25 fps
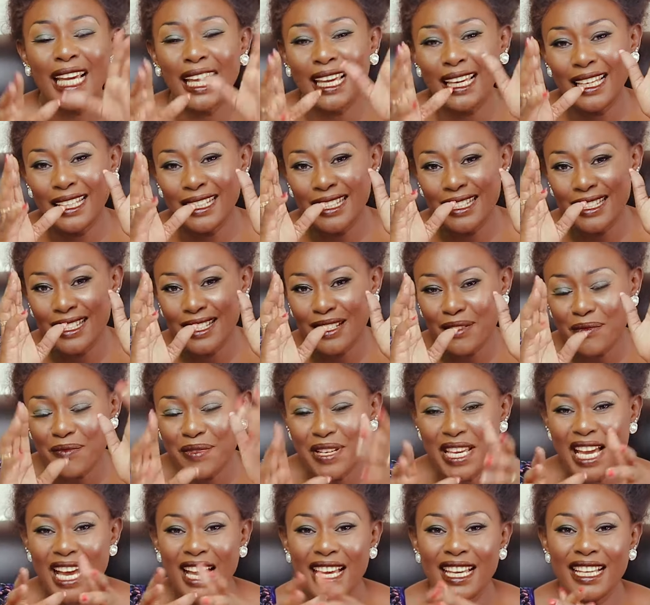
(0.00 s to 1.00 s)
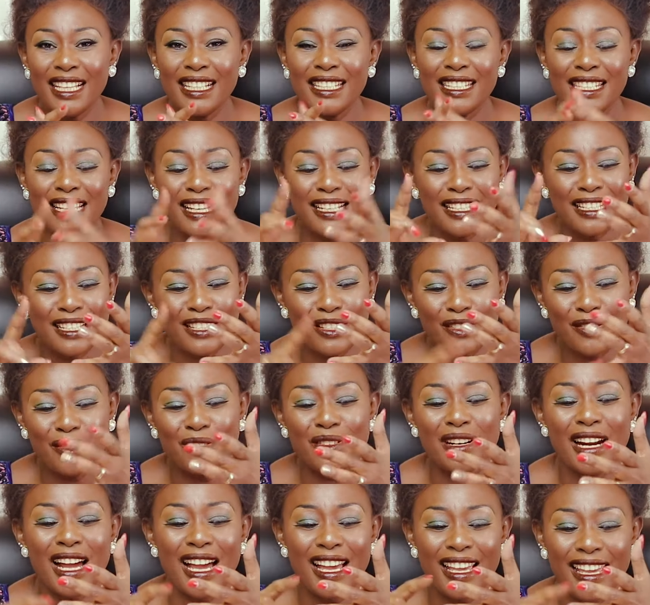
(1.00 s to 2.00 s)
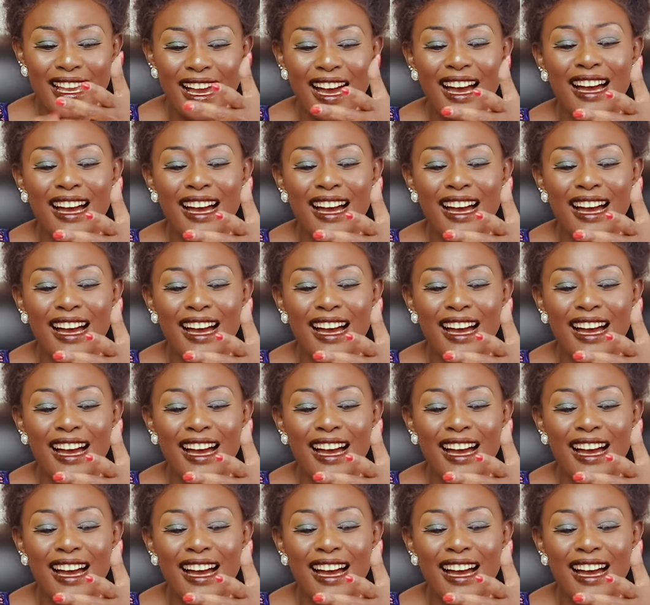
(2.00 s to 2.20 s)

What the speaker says: And we are entering July,